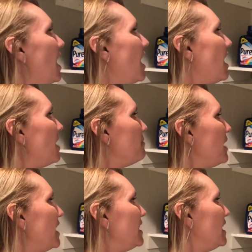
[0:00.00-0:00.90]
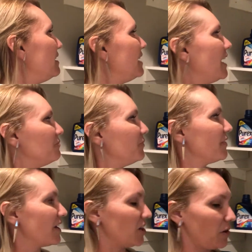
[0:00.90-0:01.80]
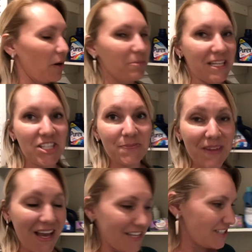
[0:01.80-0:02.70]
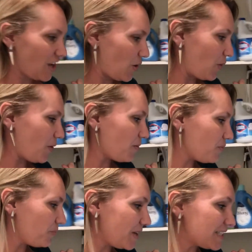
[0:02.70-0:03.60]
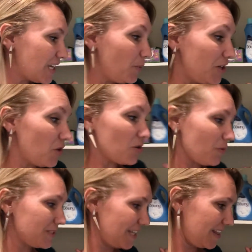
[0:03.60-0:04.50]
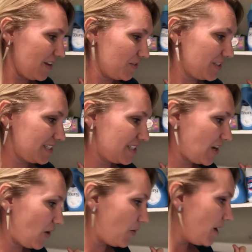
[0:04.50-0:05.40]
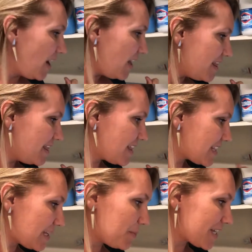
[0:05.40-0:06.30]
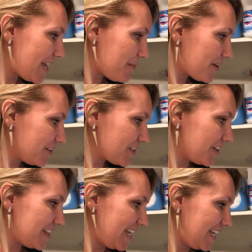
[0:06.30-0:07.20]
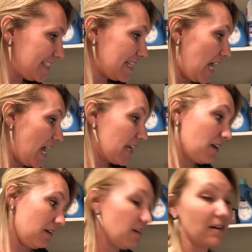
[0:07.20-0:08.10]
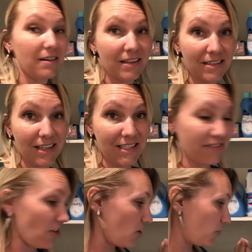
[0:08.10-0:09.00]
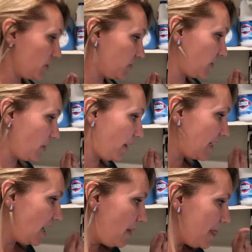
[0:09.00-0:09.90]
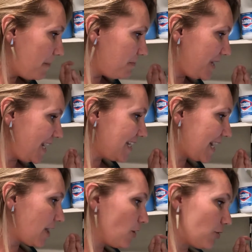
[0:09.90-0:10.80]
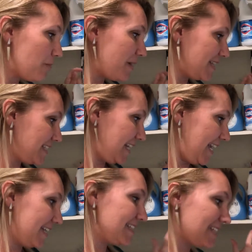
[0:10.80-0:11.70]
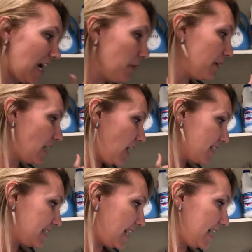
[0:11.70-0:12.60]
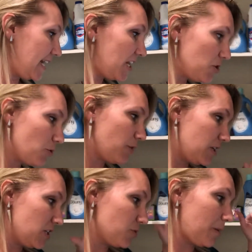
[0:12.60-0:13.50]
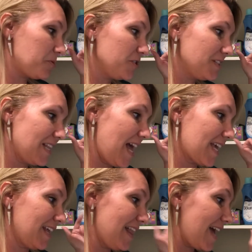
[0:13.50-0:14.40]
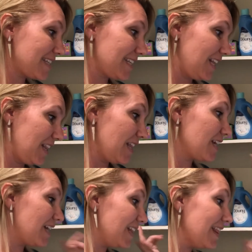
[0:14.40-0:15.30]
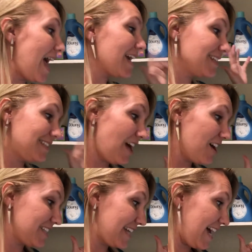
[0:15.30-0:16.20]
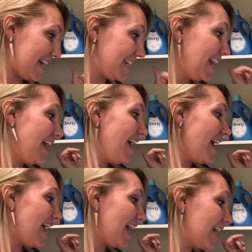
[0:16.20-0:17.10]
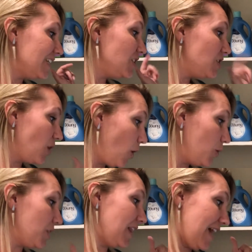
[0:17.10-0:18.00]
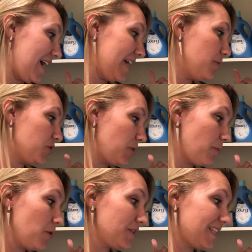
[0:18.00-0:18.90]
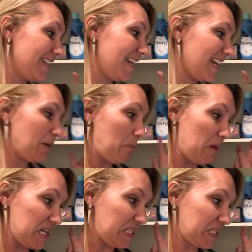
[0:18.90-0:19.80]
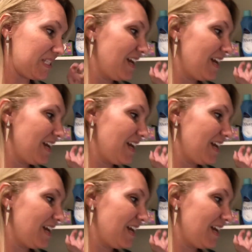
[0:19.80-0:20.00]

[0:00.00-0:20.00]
And then, yeah, we've got our bleach. So basically, we don't know what's in those. So some of the chemicals are things like, here's lots of long words for you, right? P-dichlorobenzene, styrene oxide, endocrine disruptors like galaxoxide, and tonalide, which are both synthetic musks.